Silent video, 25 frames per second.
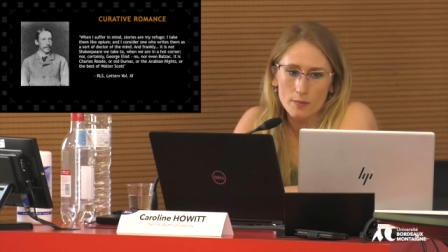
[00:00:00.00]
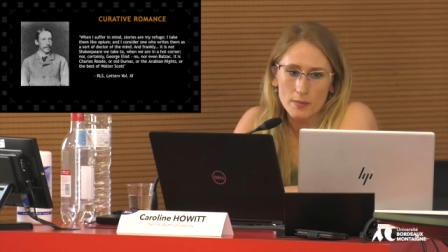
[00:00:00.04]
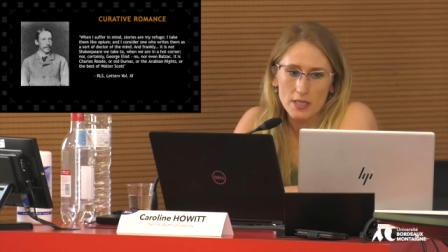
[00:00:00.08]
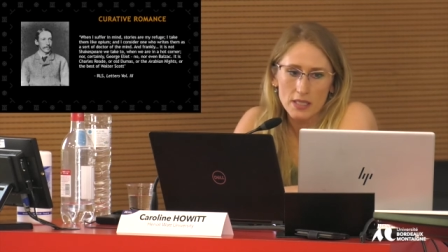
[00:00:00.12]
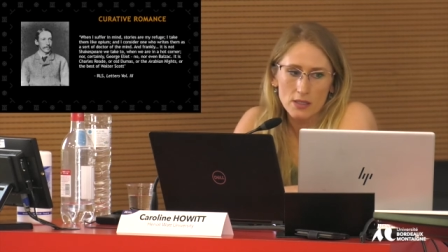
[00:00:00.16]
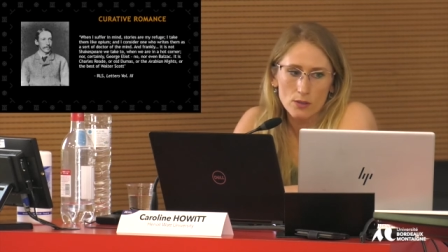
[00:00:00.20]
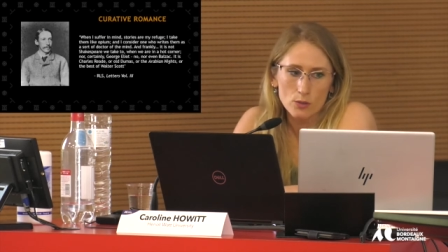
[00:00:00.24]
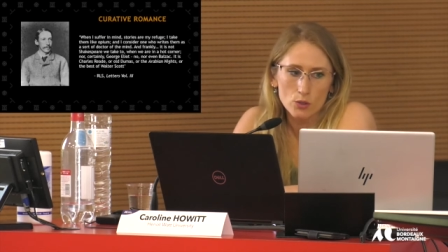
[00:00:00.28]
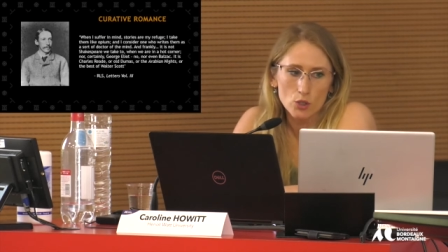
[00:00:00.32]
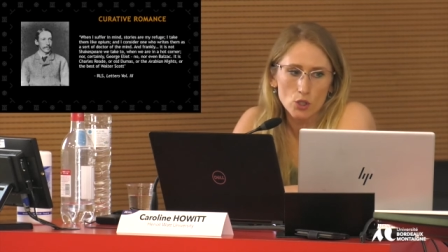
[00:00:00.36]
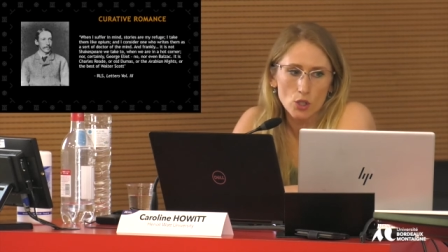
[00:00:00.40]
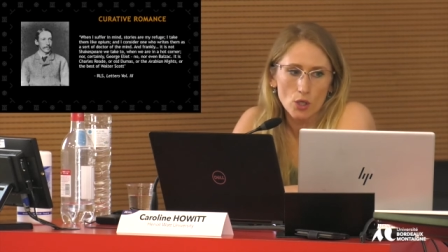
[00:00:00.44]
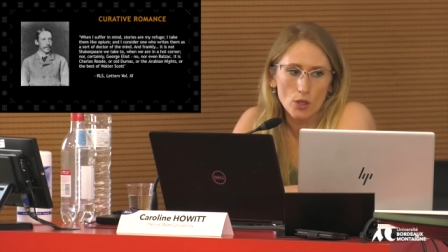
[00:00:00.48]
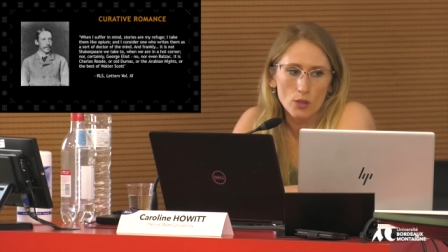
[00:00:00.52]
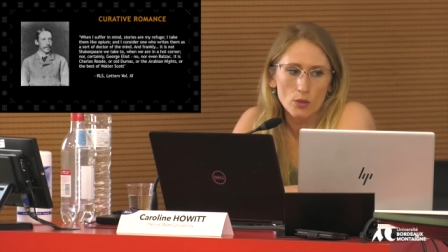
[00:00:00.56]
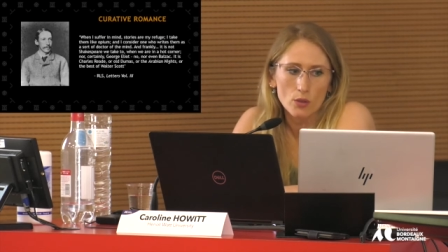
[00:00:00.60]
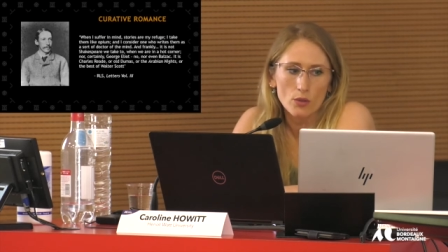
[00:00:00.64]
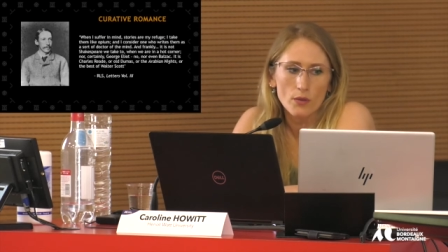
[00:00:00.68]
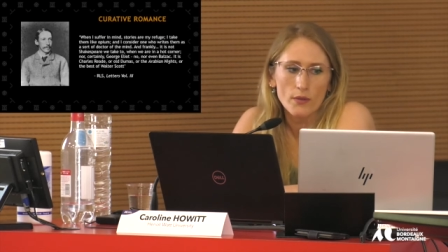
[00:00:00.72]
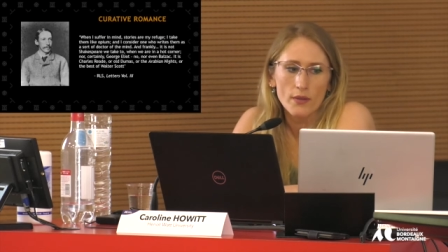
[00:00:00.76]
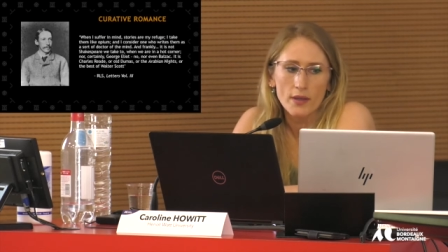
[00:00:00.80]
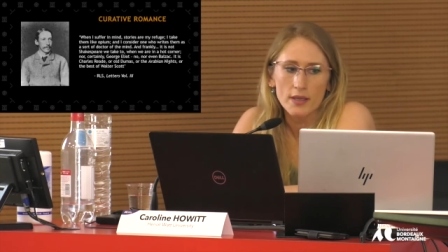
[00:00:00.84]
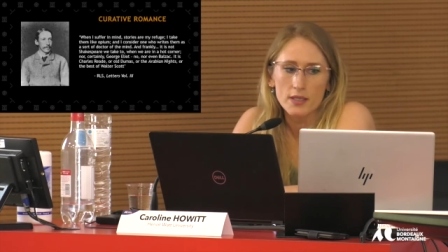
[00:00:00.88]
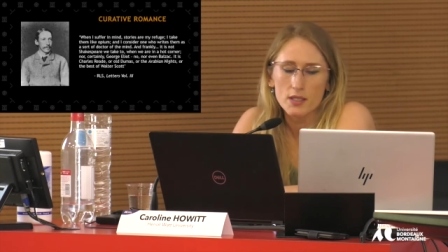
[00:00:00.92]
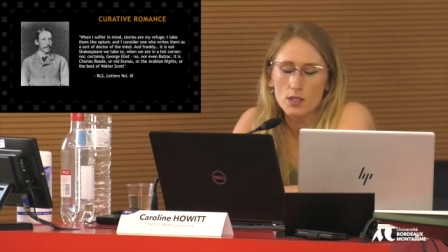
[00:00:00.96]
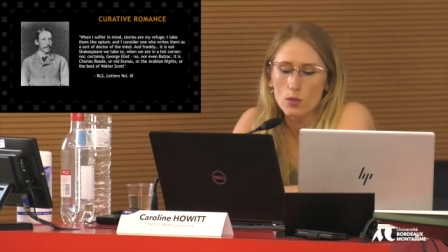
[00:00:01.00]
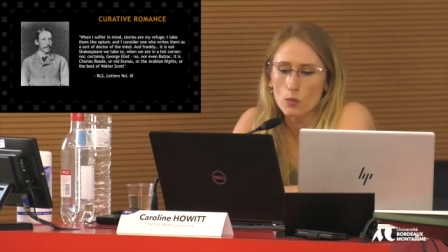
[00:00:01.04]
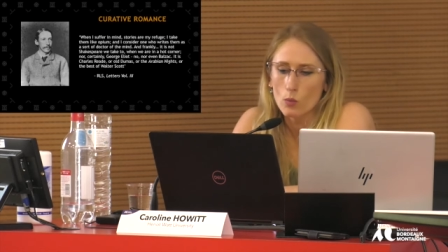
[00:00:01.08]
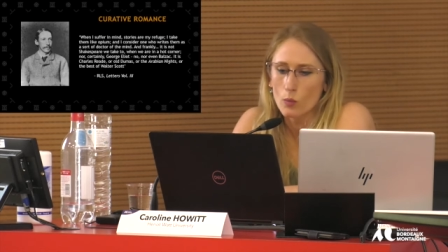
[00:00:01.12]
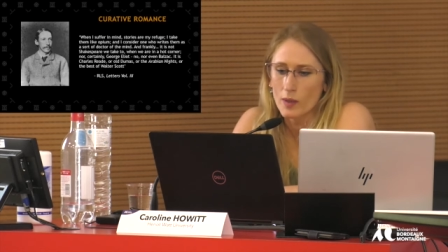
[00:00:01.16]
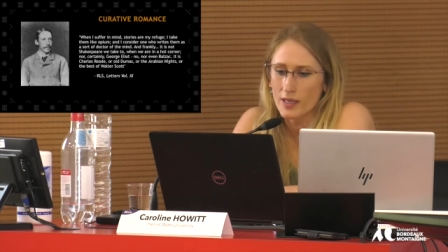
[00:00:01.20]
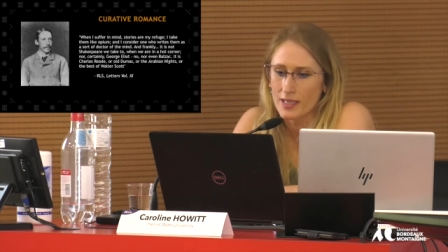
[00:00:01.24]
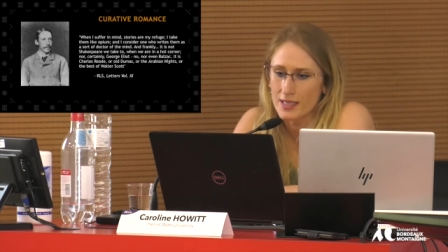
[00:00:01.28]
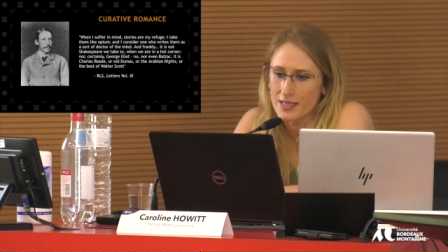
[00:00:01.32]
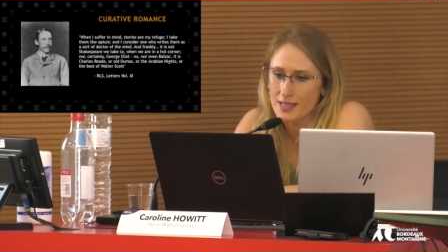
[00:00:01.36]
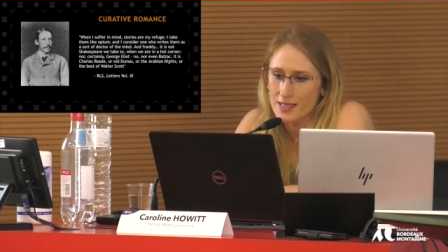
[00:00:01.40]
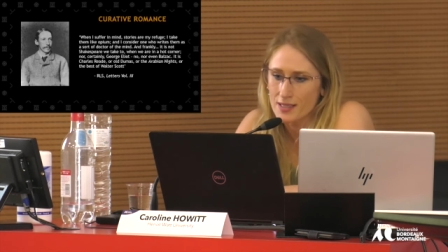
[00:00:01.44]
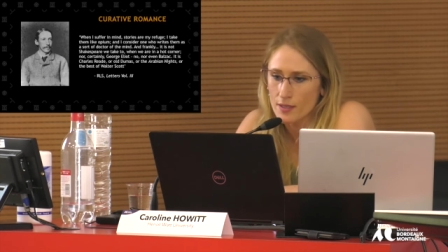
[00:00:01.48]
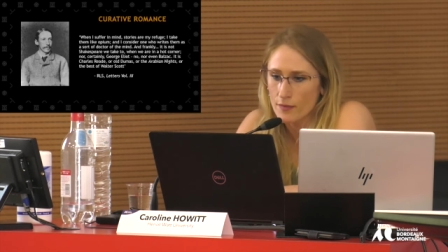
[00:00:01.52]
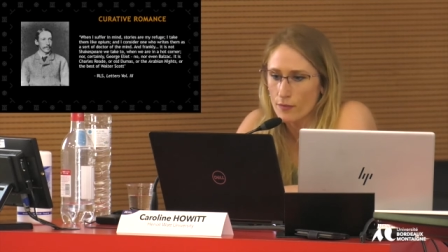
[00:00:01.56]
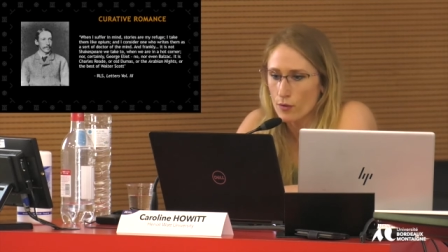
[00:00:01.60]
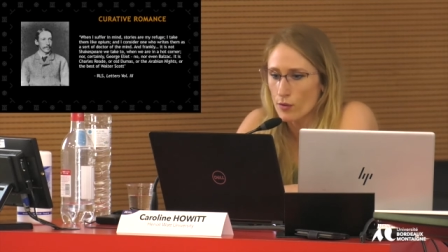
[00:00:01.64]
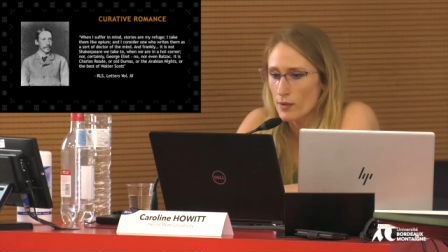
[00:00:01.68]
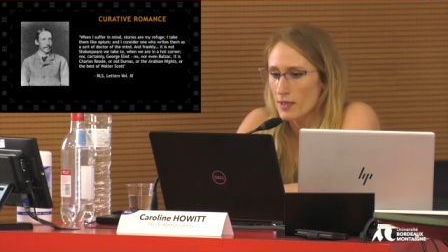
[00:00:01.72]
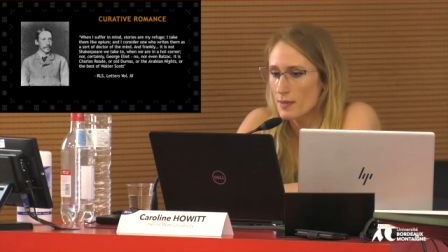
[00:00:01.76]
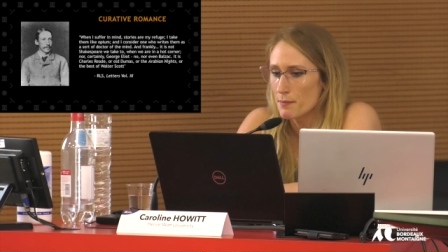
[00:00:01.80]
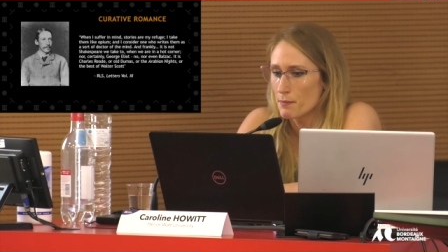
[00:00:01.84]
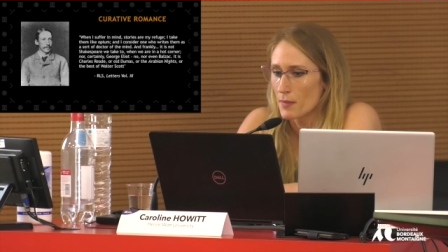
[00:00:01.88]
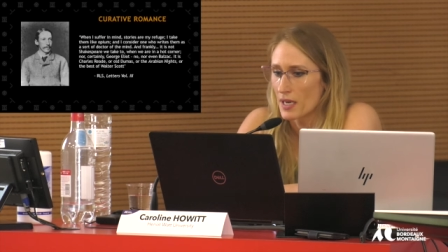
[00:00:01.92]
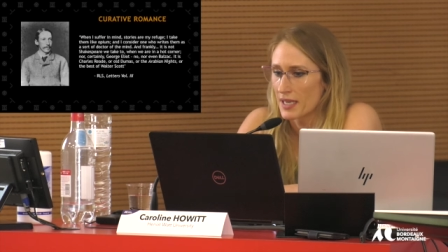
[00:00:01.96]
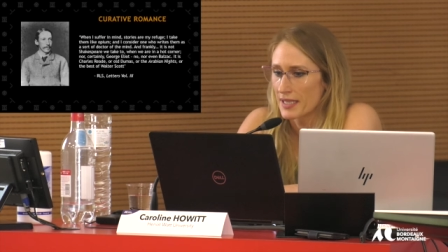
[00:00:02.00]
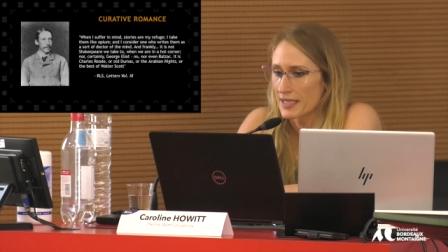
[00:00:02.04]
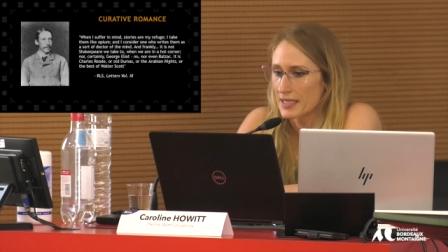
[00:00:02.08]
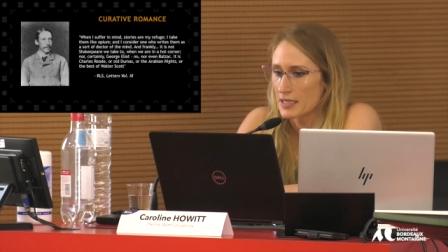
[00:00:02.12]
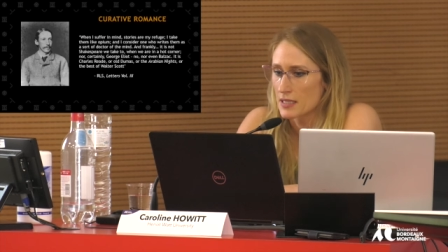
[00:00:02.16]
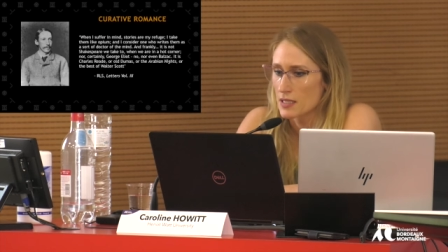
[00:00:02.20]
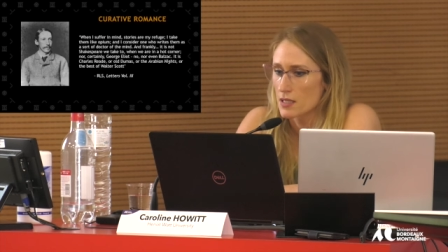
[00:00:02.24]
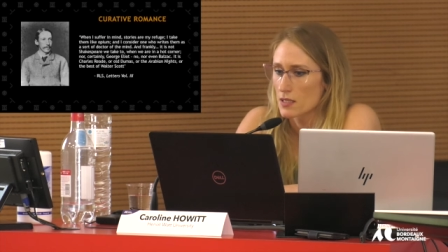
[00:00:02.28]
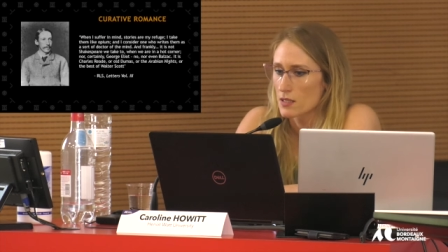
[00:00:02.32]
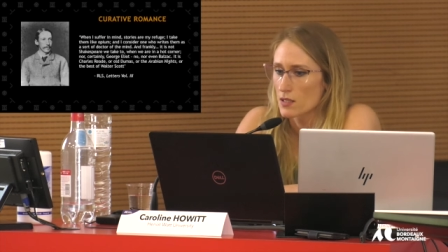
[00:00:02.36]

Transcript: Meiklejohn that, "When I suffer in mind,